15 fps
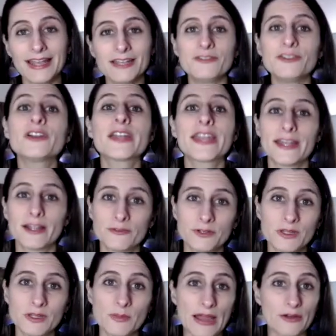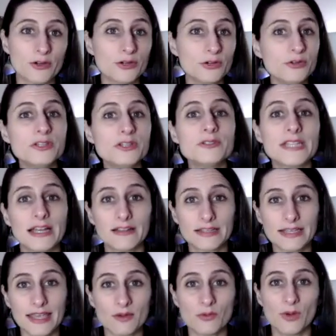And if you're careful about who you
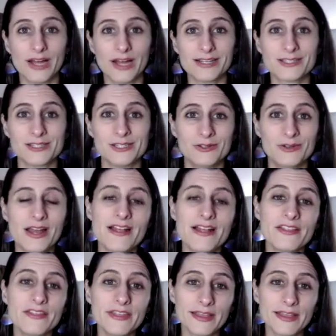delegate what to,